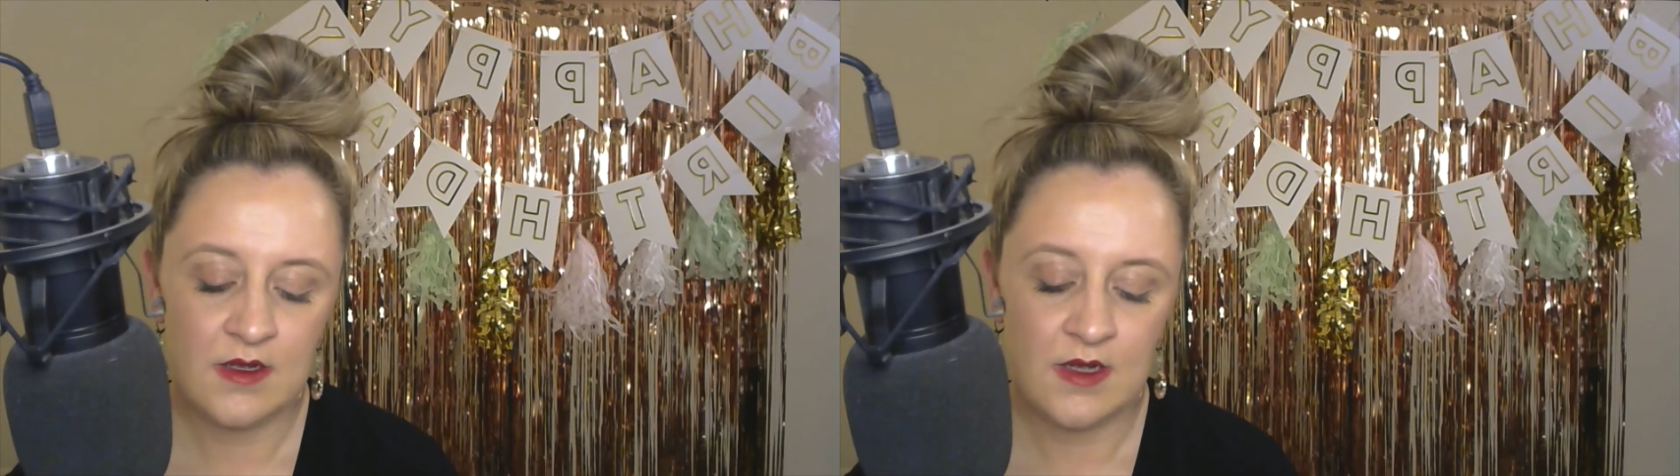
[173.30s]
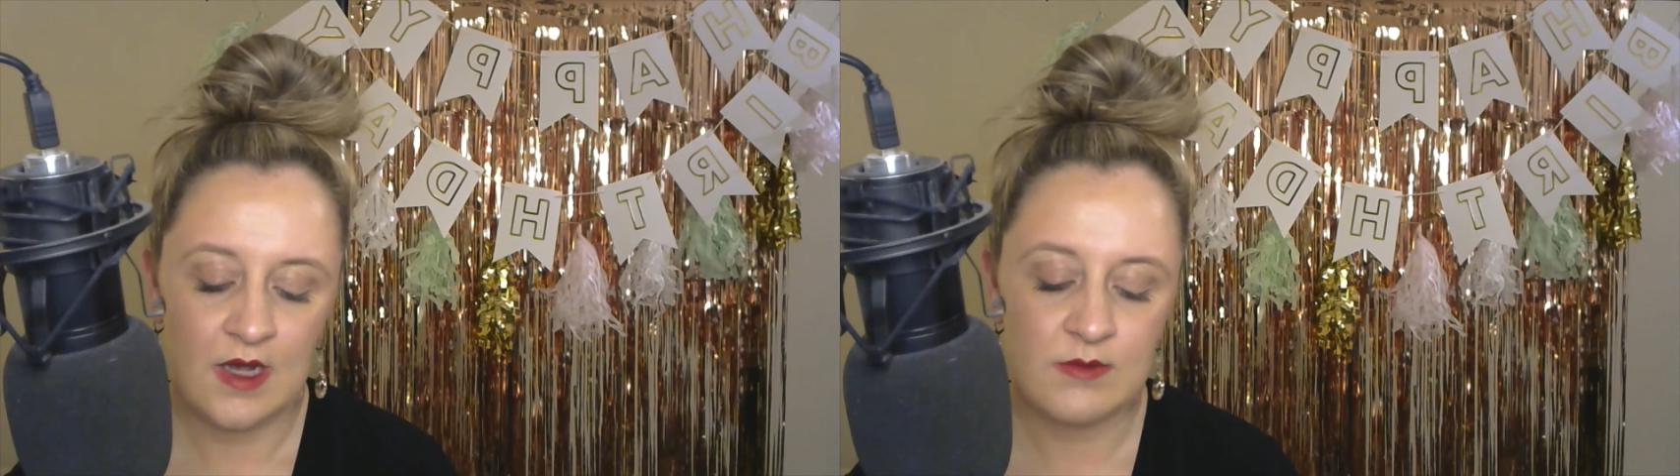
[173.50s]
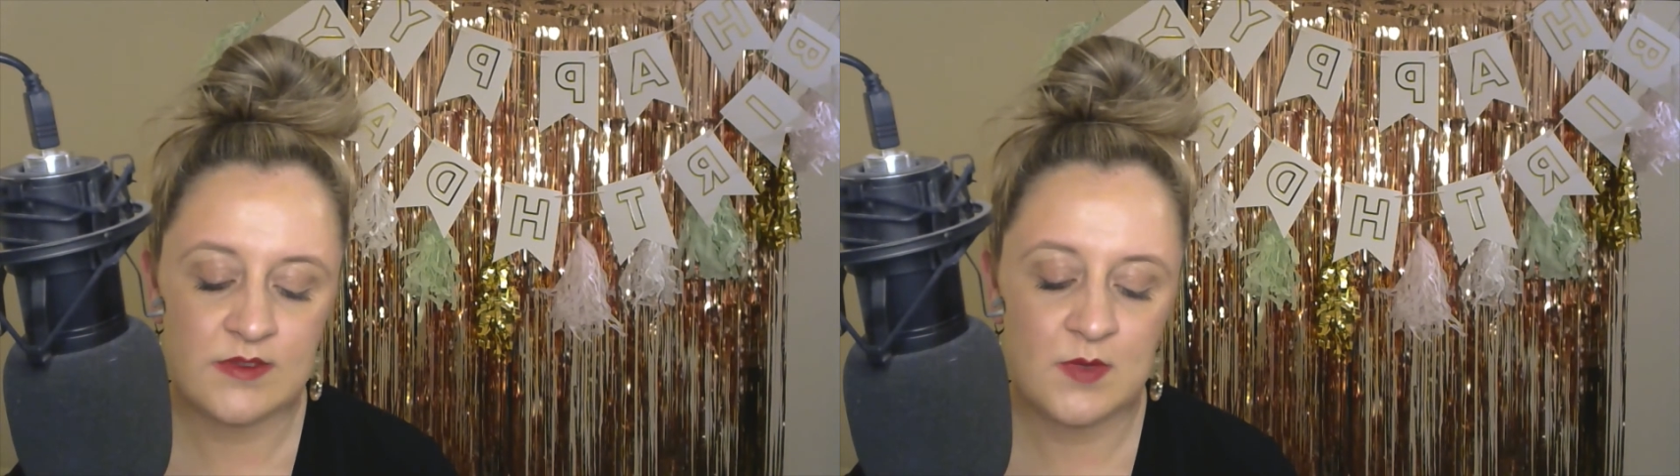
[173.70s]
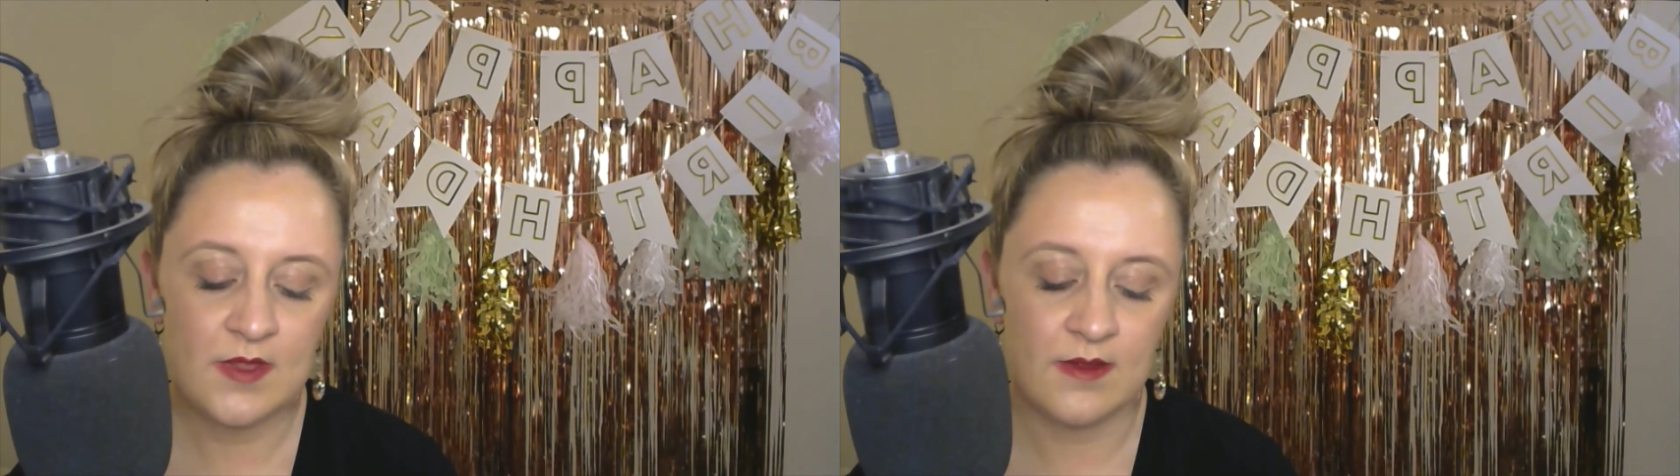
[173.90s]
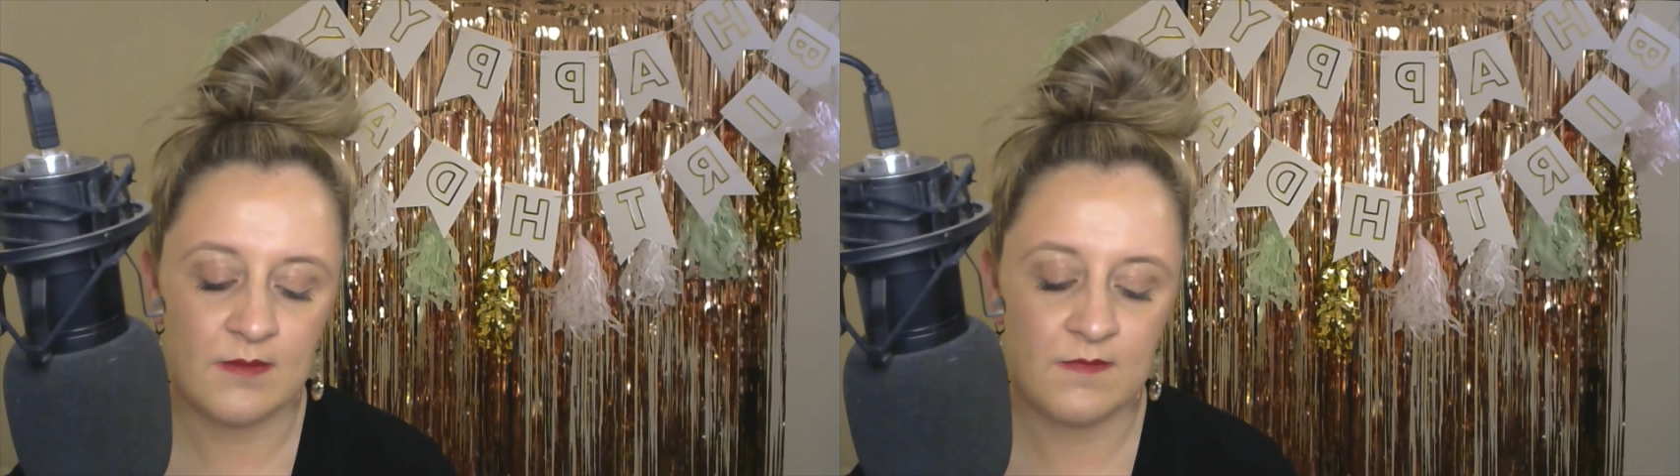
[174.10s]
I was with
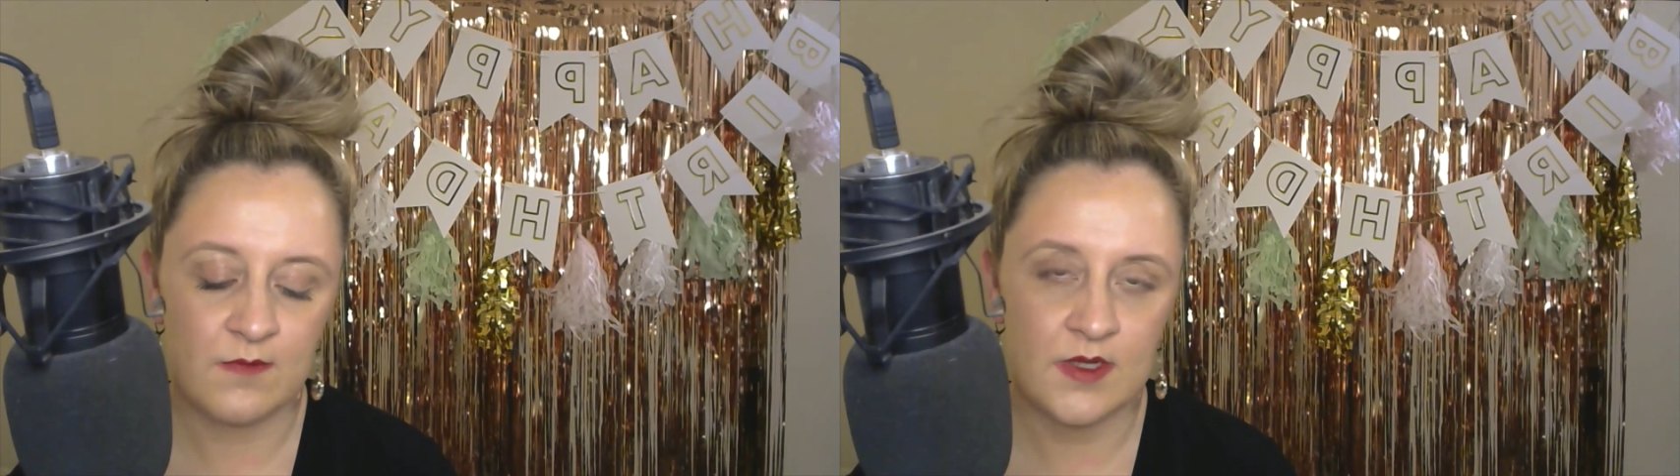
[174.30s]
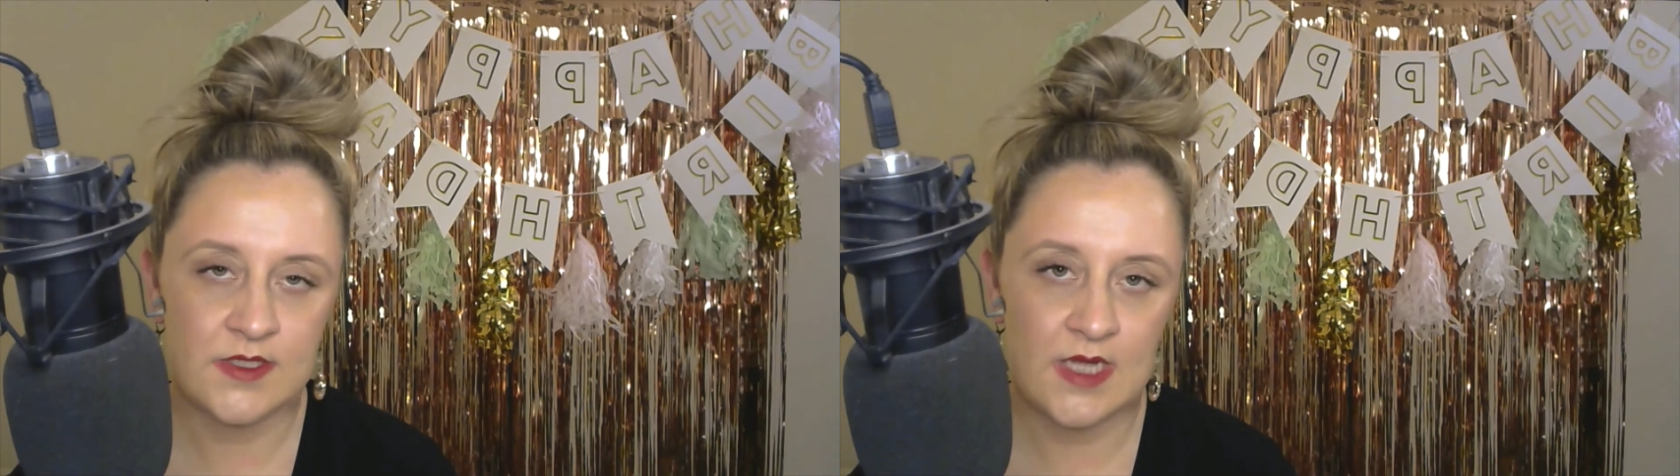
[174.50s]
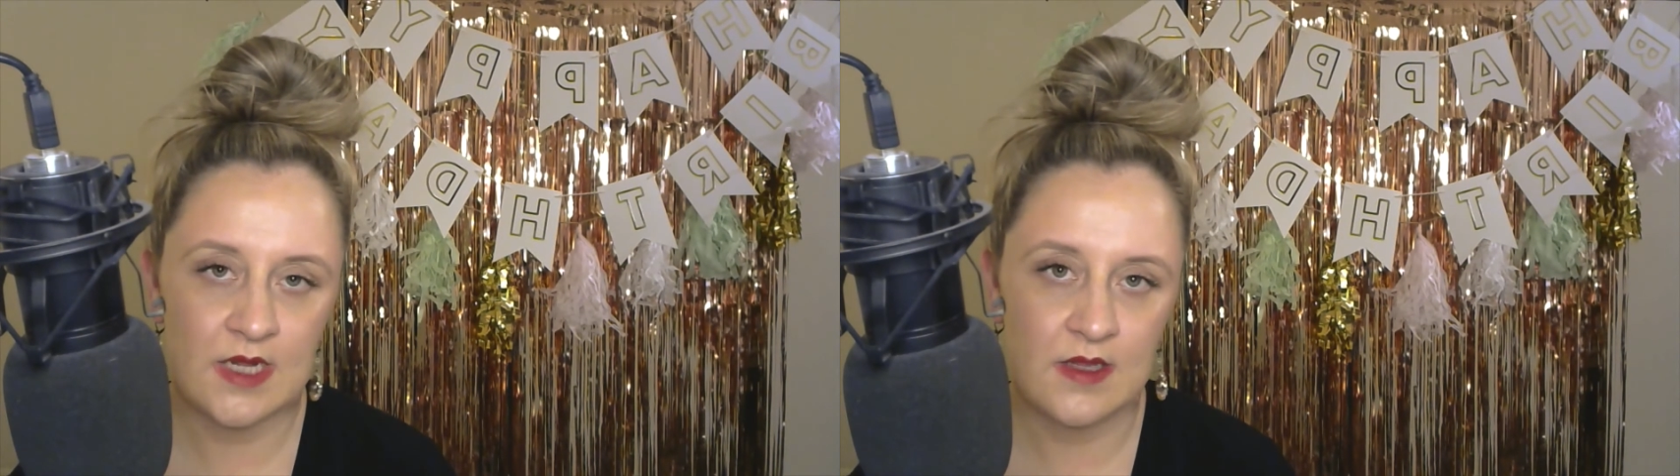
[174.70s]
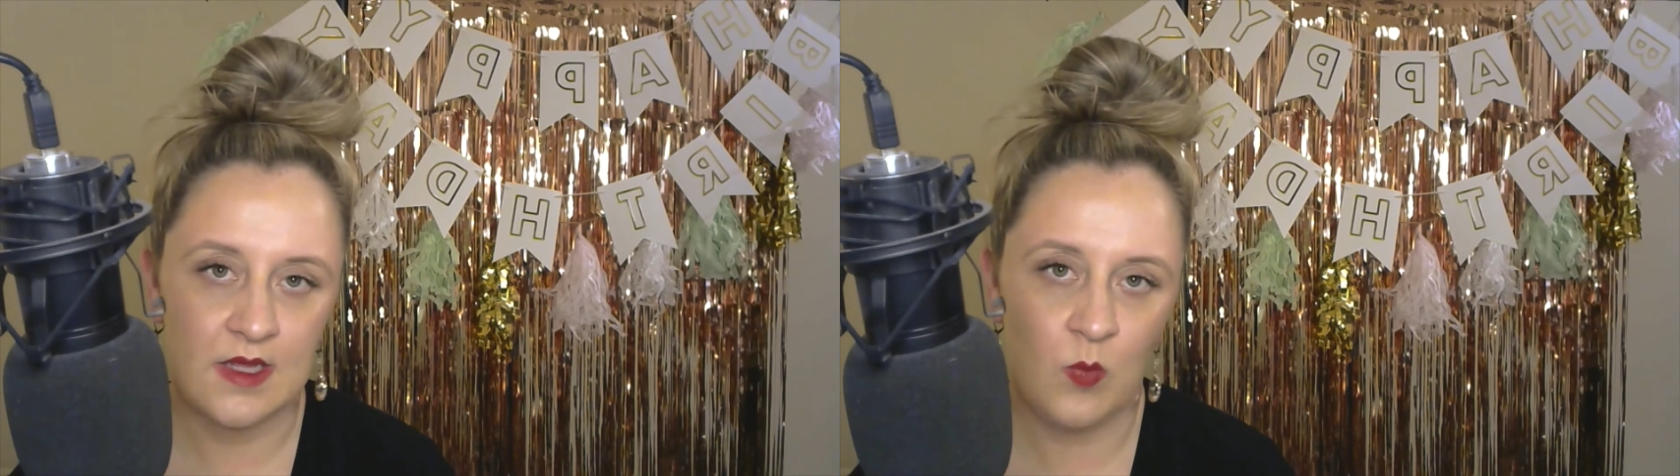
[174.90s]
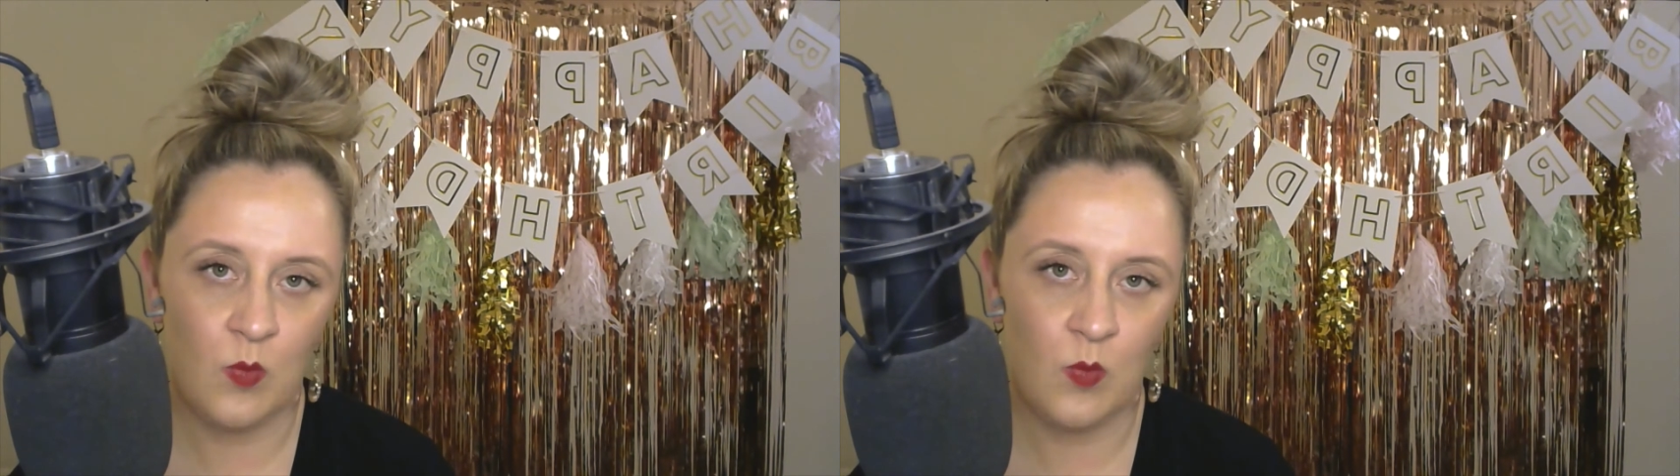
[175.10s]
him for exactly